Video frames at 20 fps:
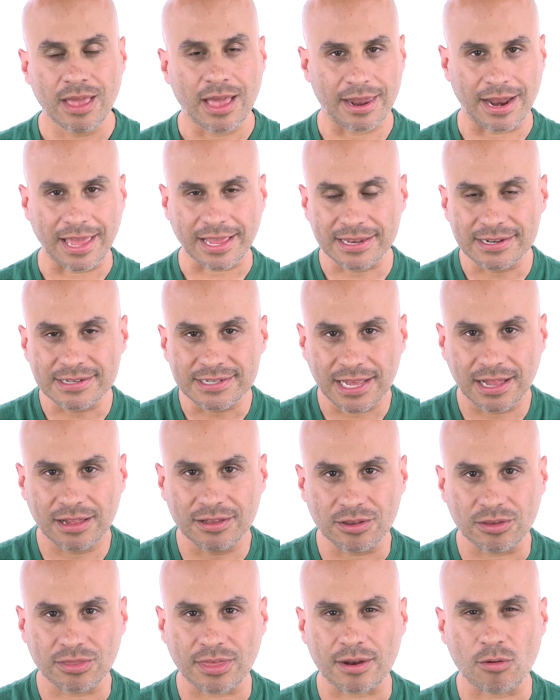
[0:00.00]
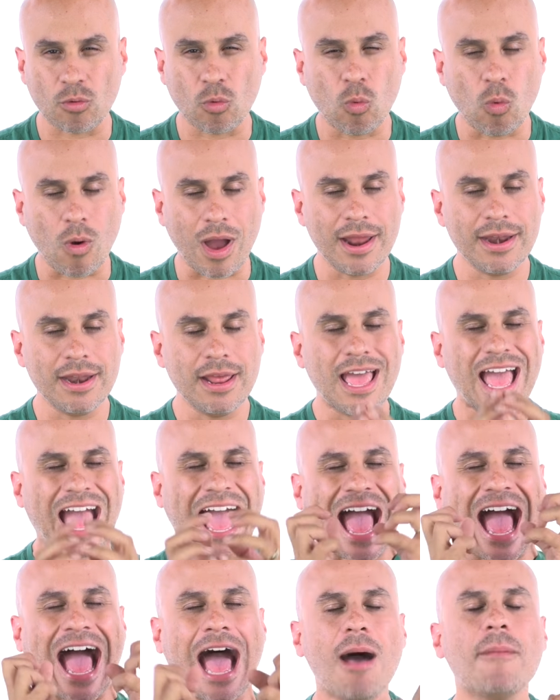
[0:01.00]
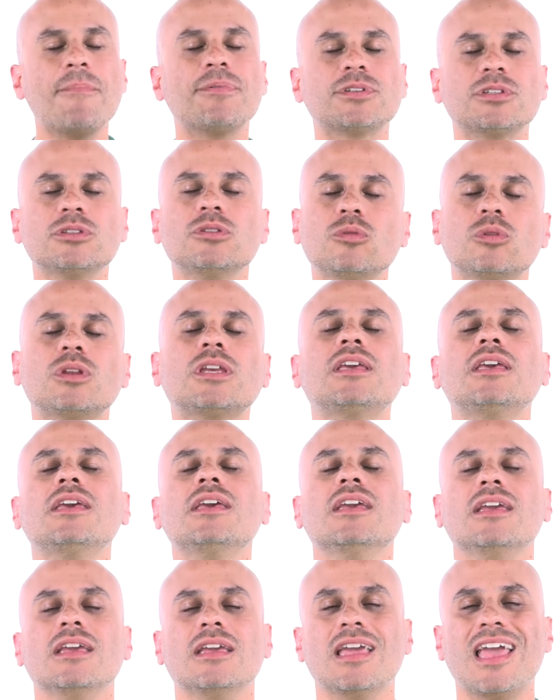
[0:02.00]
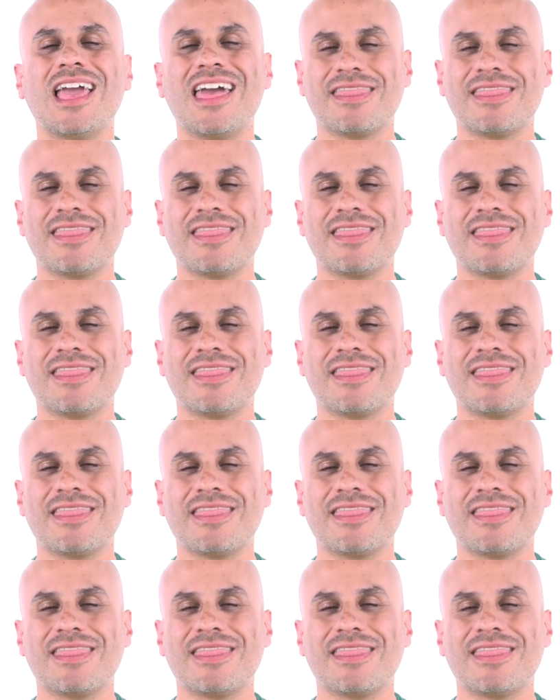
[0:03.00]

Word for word: And I can tell you that one absolute key